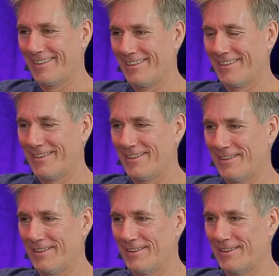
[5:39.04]

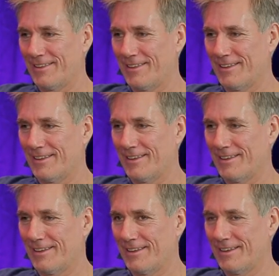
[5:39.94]

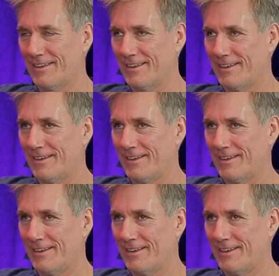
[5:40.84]
The person shown says nothing.